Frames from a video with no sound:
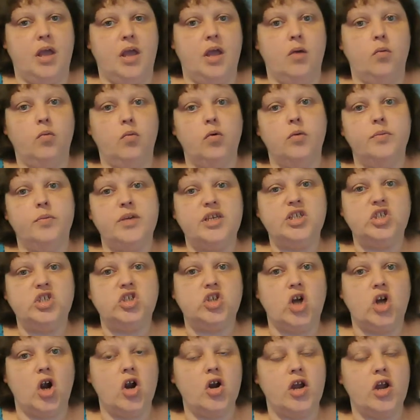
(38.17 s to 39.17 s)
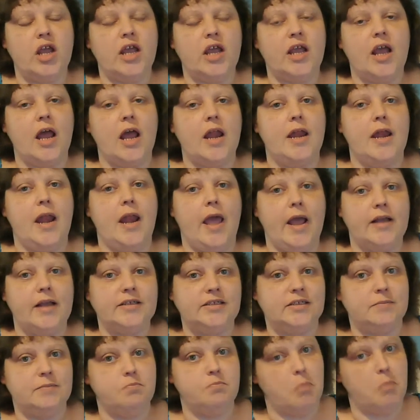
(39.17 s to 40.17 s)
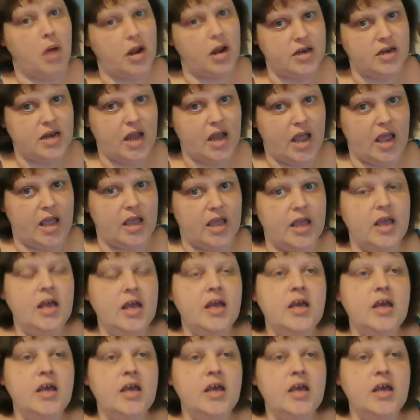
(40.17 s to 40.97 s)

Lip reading: It will be starting next Monday